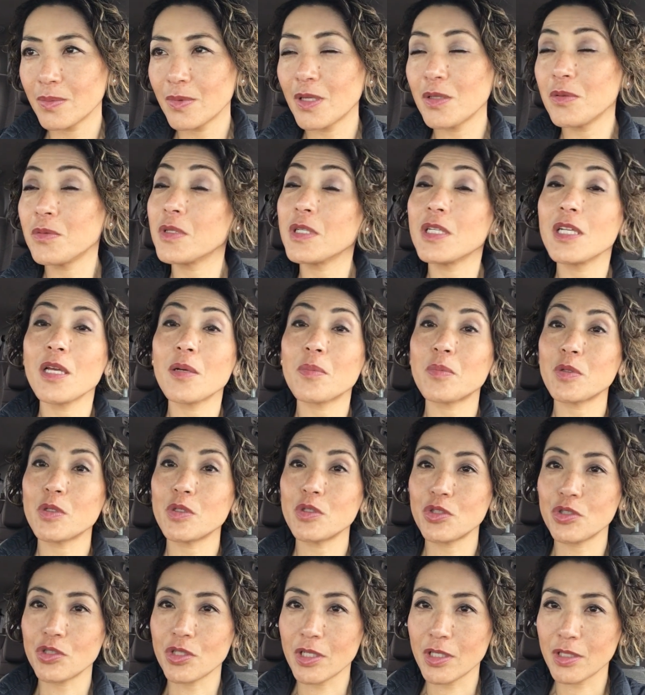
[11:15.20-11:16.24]
I really
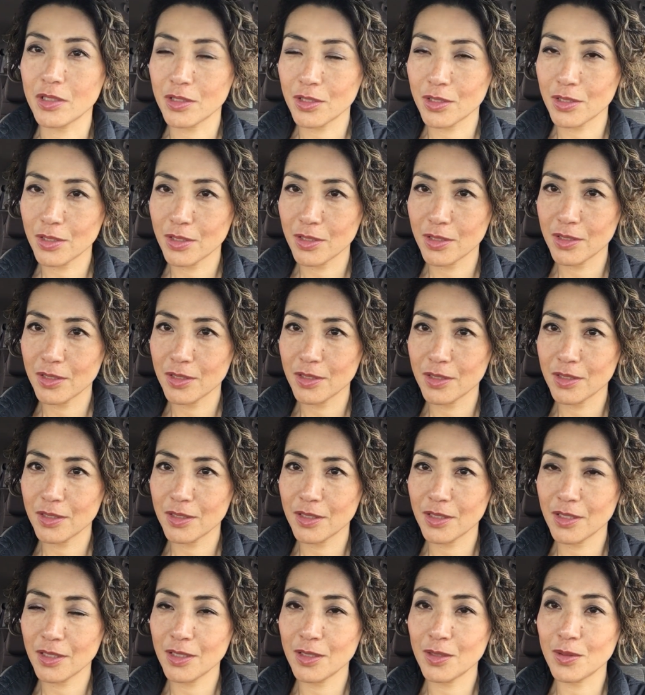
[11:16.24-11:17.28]
appreciate,
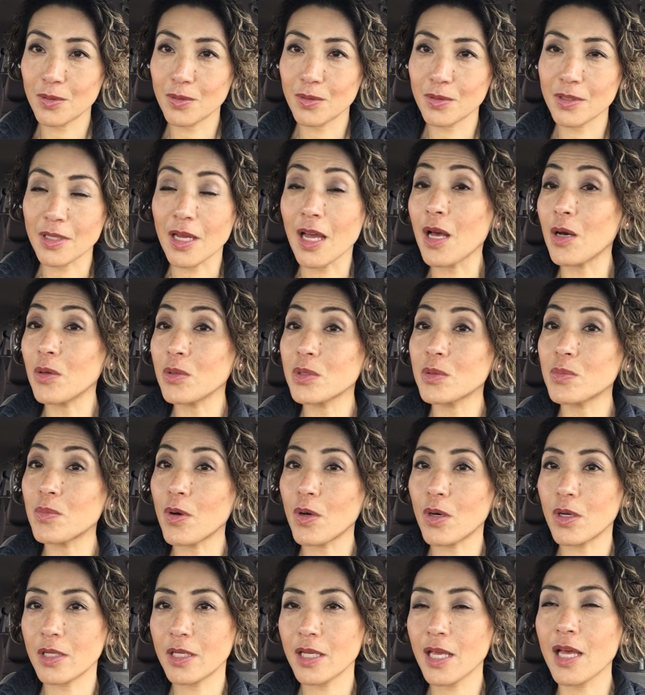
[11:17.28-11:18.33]
the
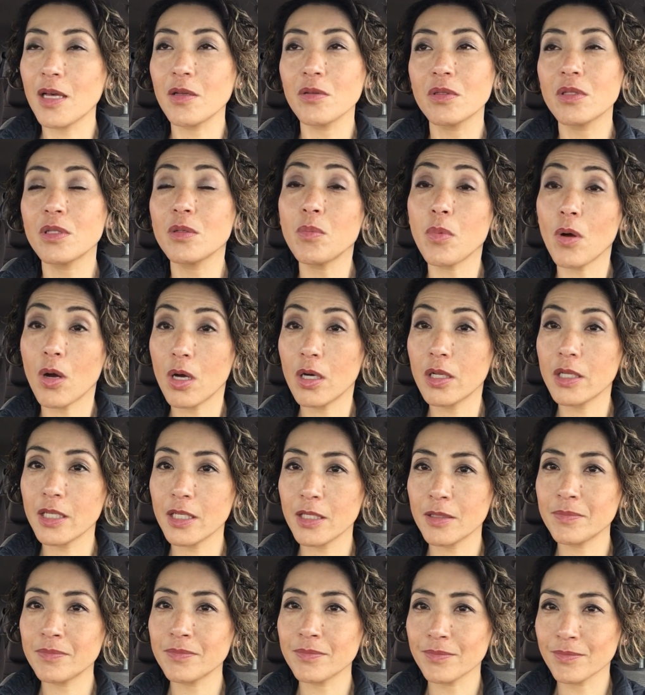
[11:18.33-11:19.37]
healthy
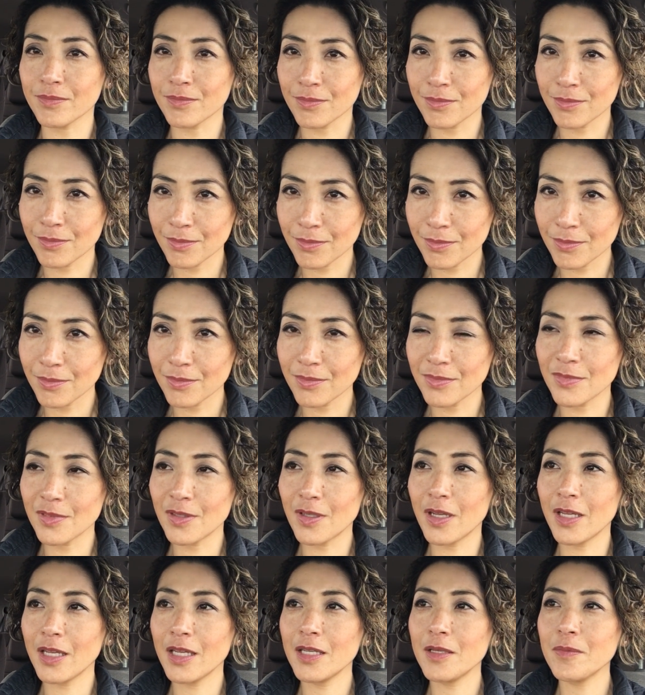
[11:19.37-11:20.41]
body,
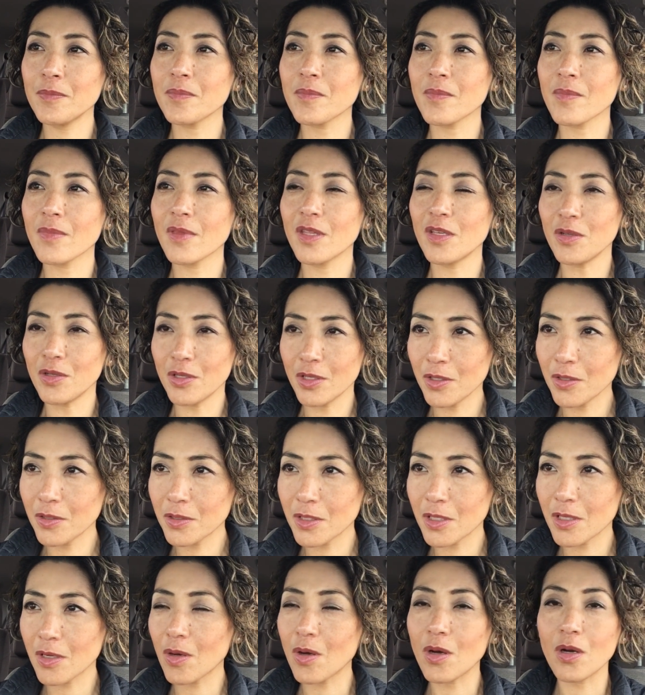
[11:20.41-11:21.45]
right? You hear
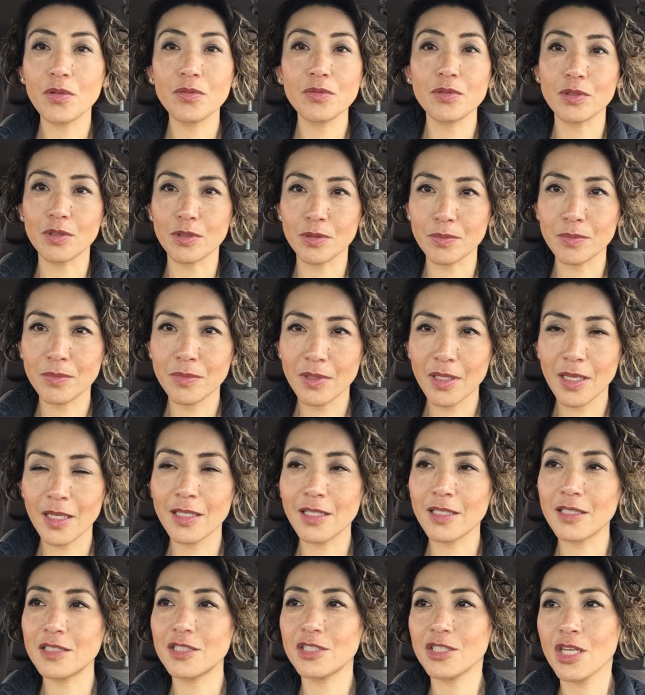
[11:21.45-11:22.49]
that often,
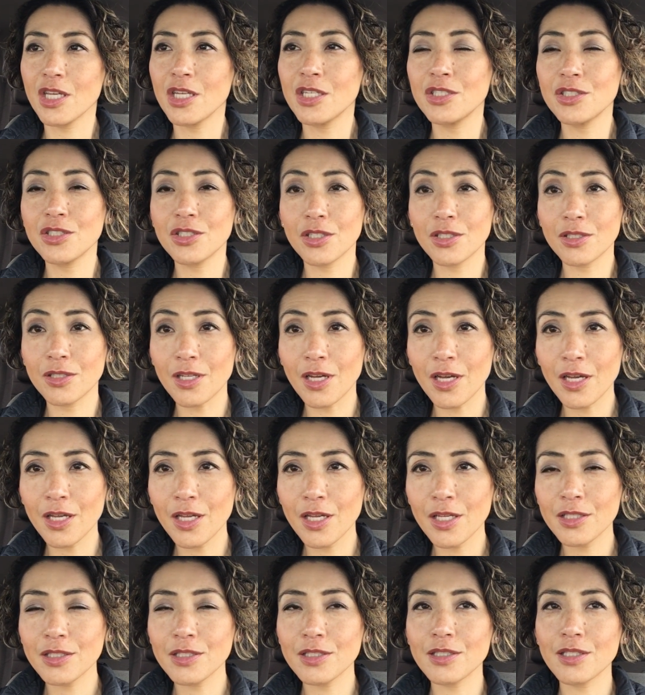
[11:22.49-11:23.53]
and they change their
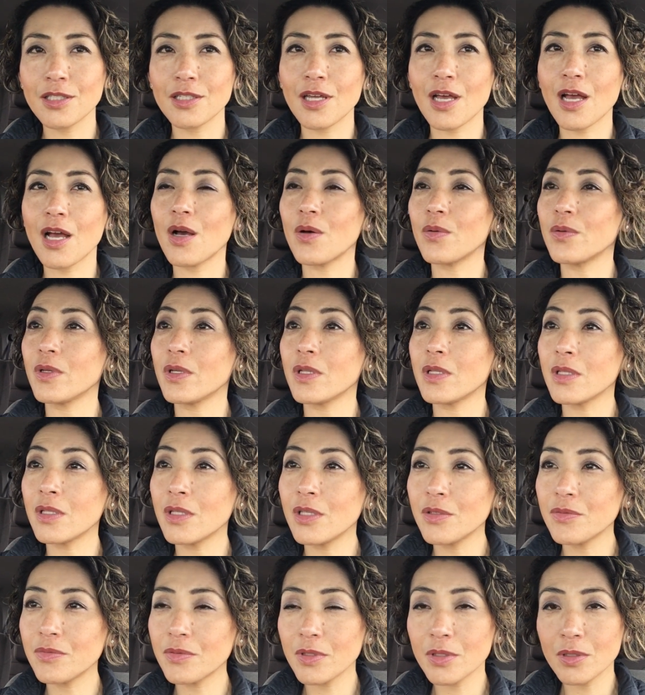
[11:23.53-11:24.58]
diets and how they
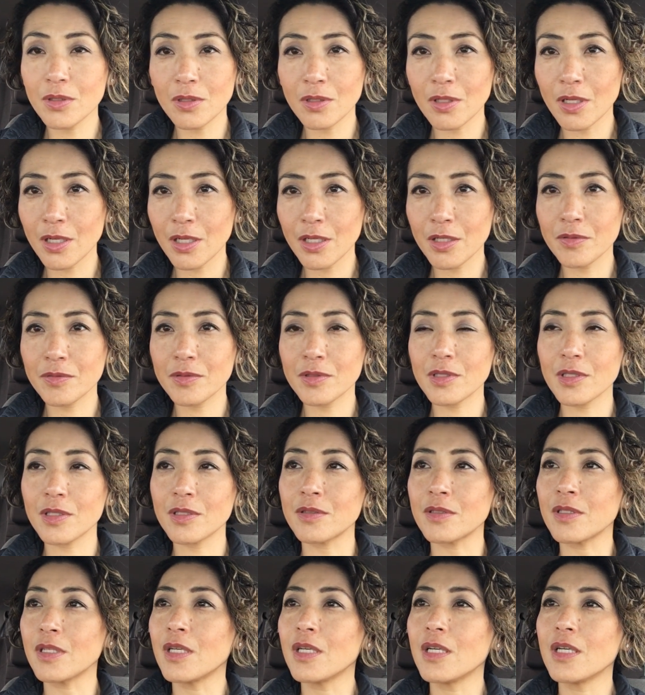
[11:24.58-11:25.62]
live their lives, and